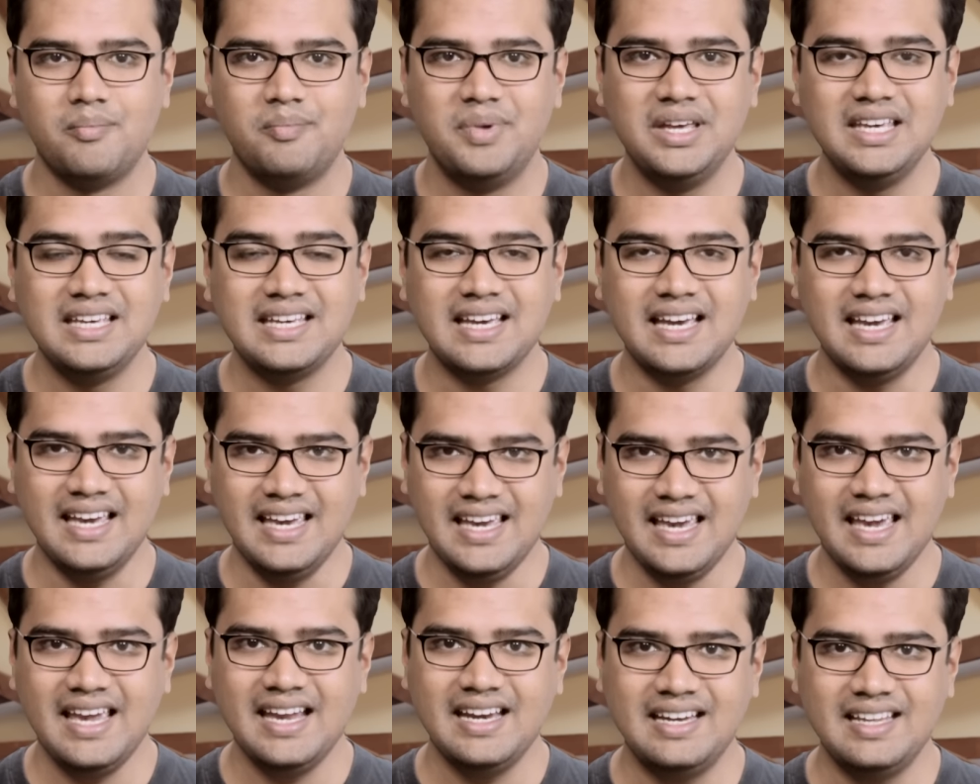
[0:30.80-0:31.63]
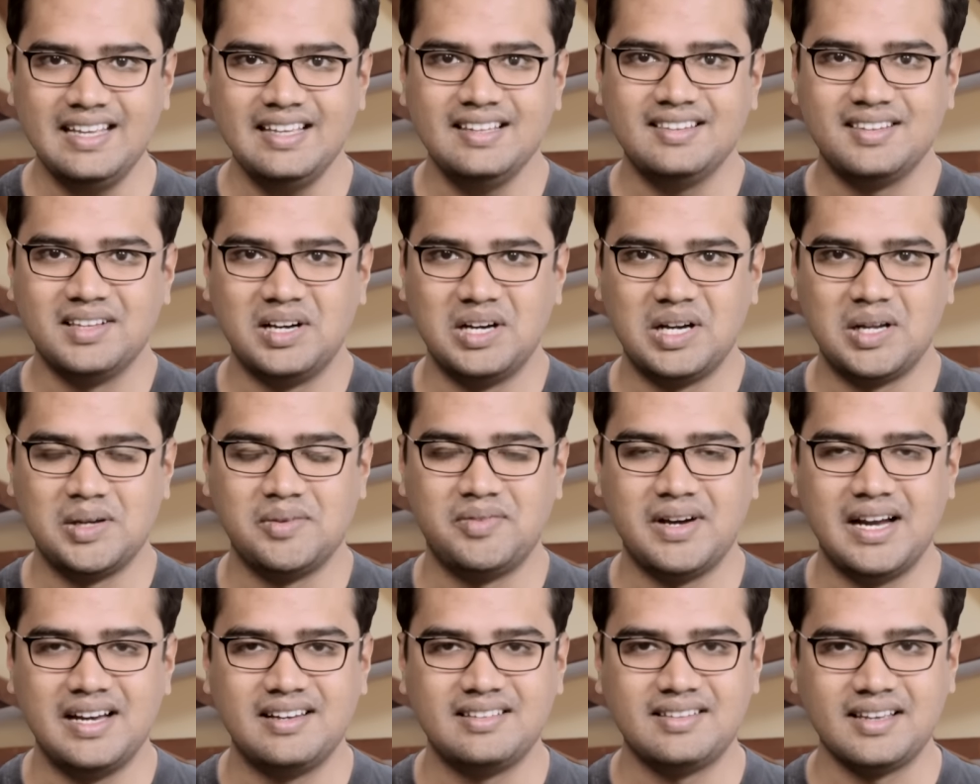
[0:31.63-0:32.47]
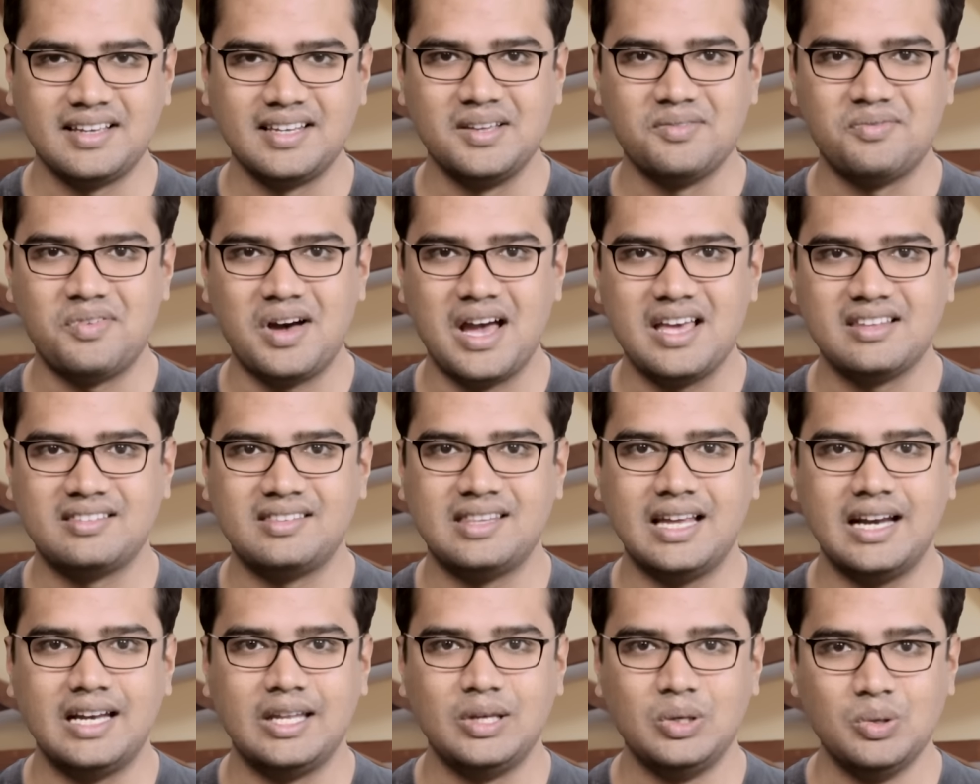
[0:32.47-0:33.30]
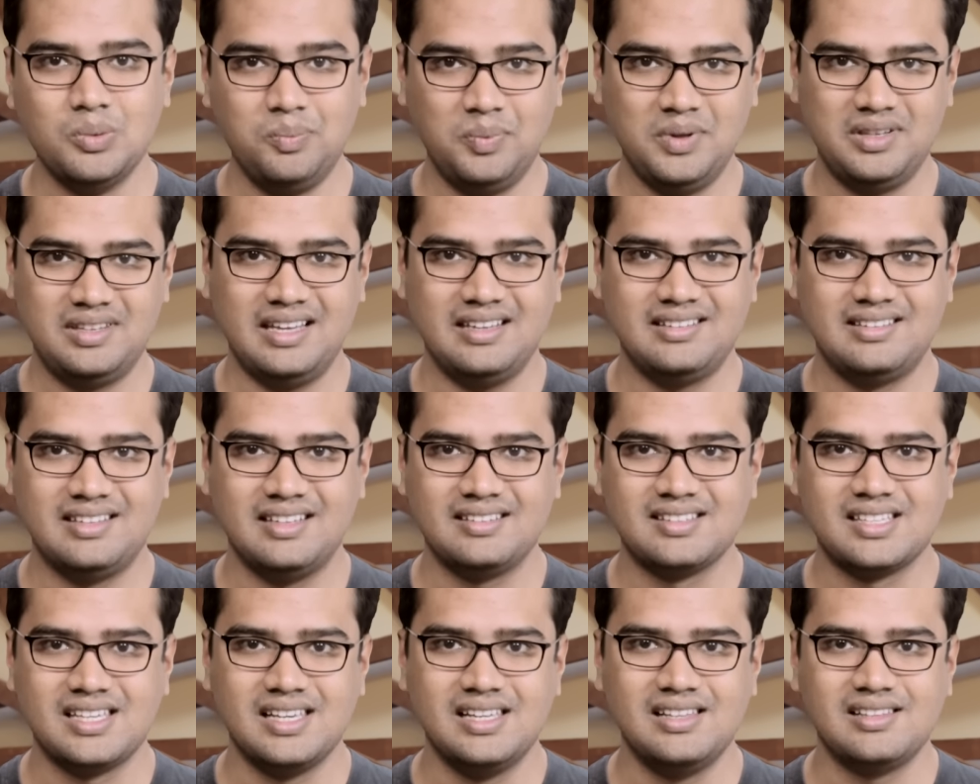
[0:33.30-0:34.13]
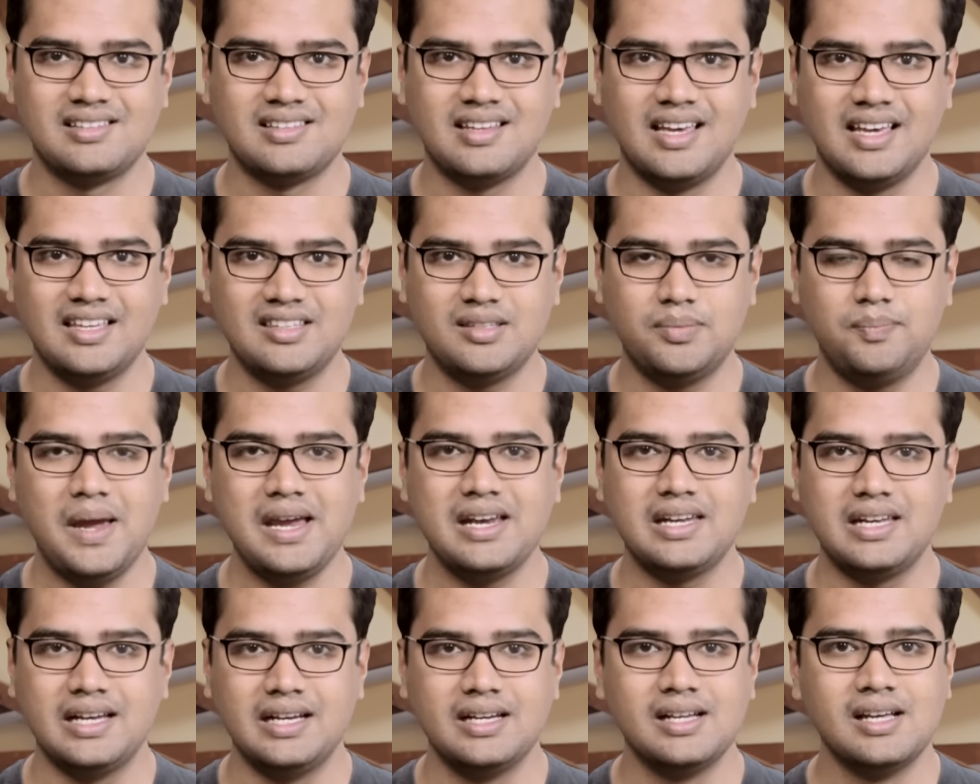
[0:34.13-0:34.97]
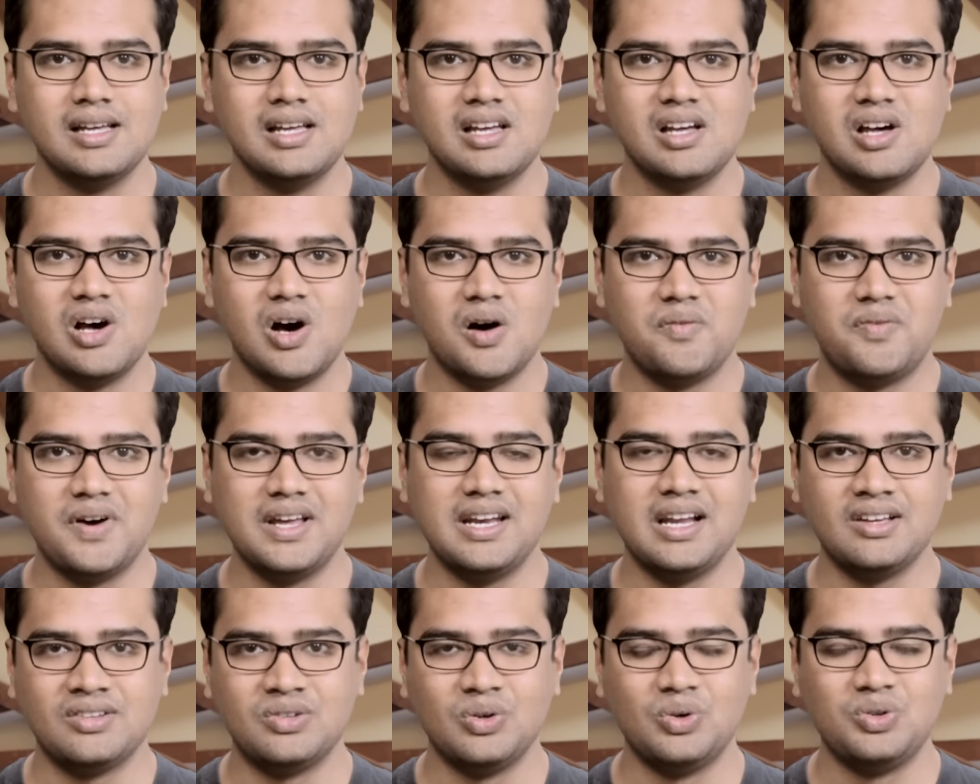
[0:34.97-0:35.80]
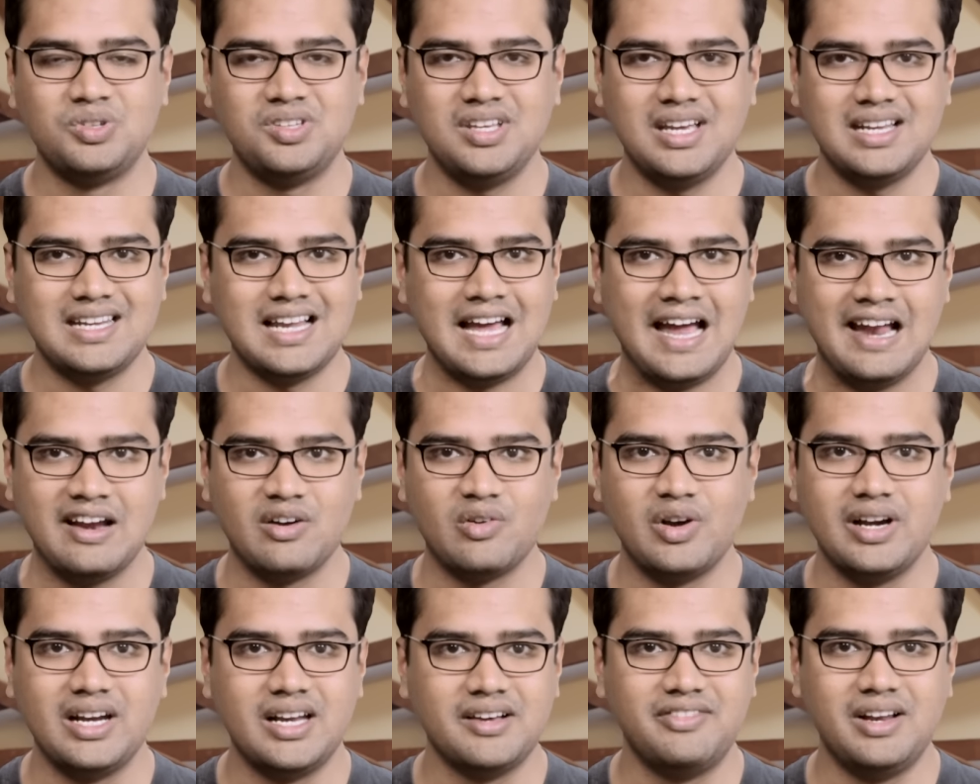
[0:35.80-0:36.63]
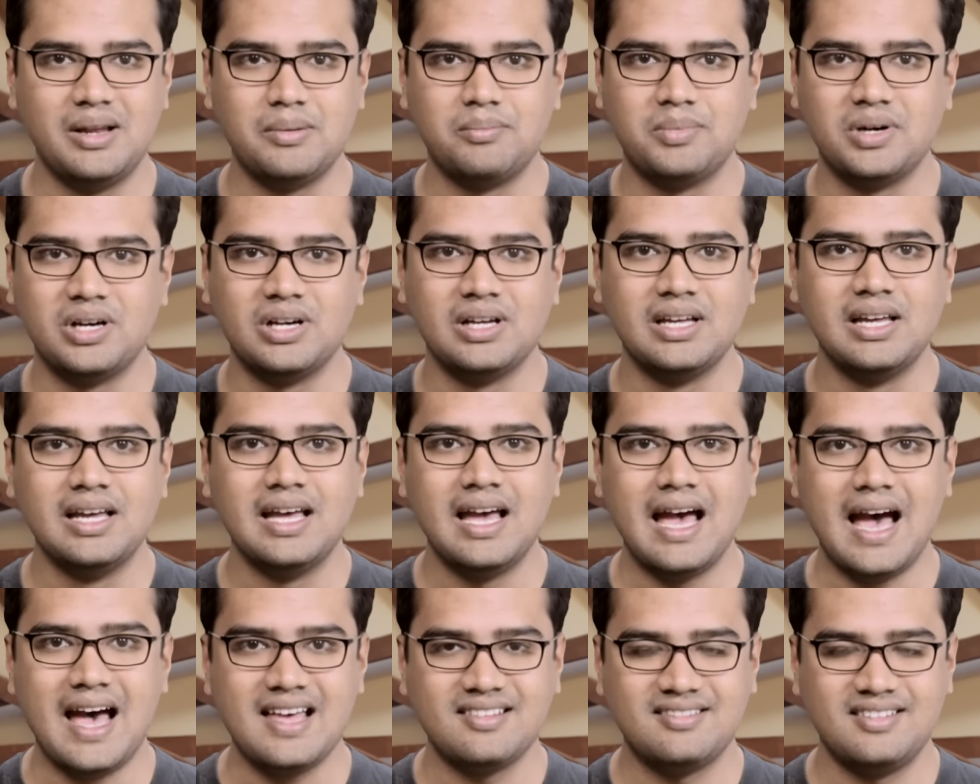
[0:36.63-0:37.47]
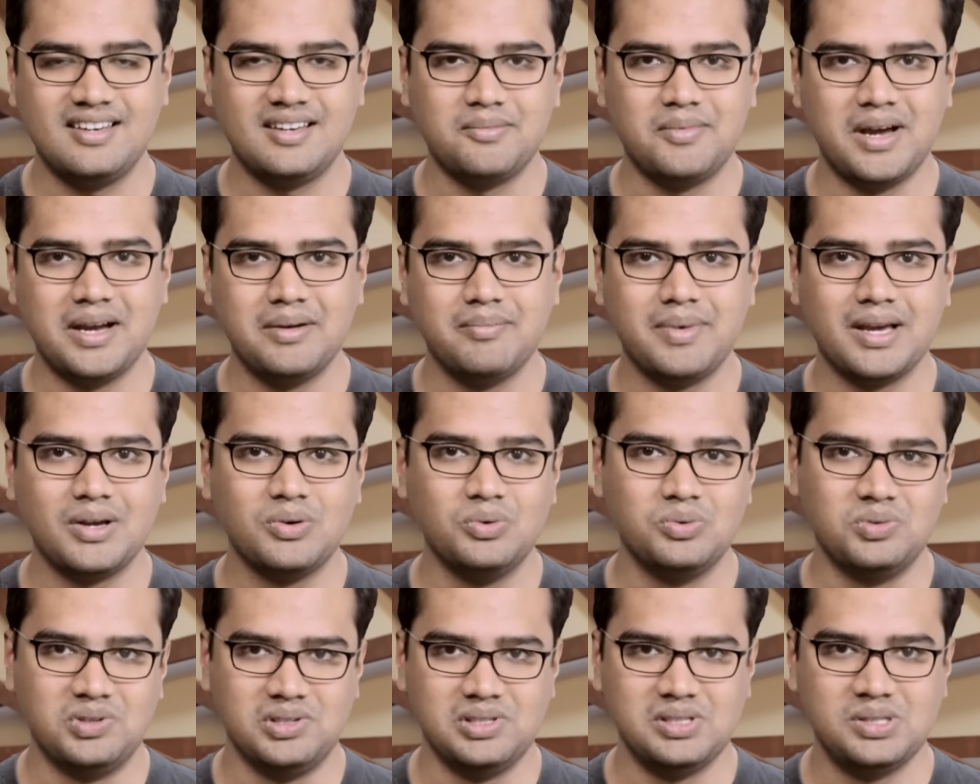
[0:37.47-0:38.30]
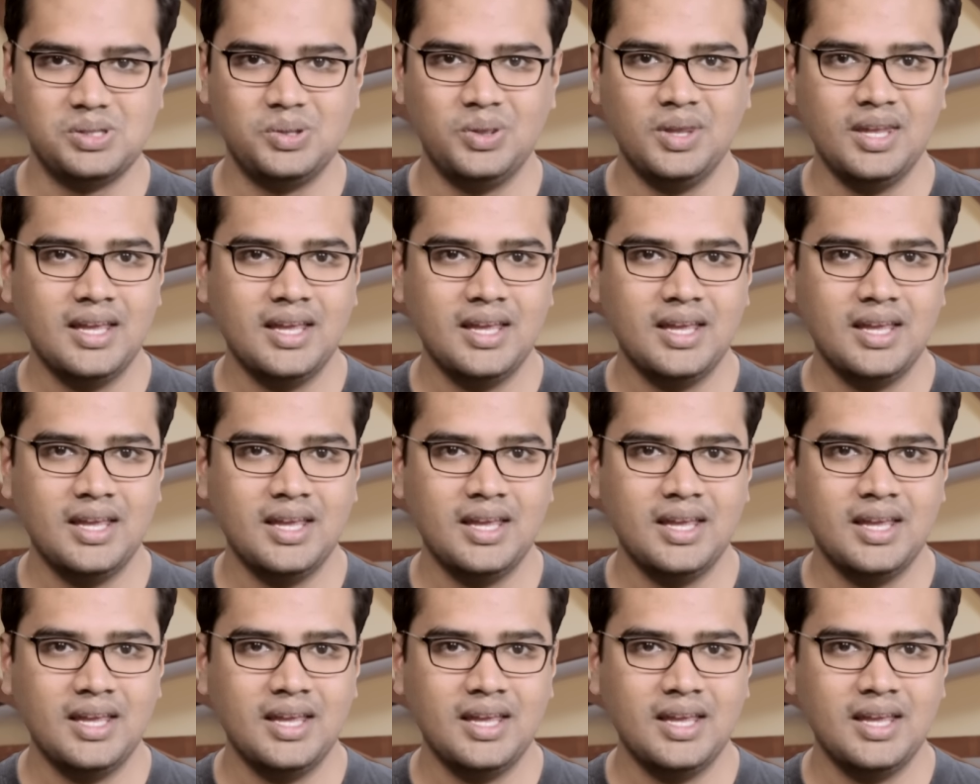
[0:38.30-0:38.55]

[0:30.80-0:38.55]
Being AAD certified signifies that you possess the skills expected of an associate Android developer, as determined by Google.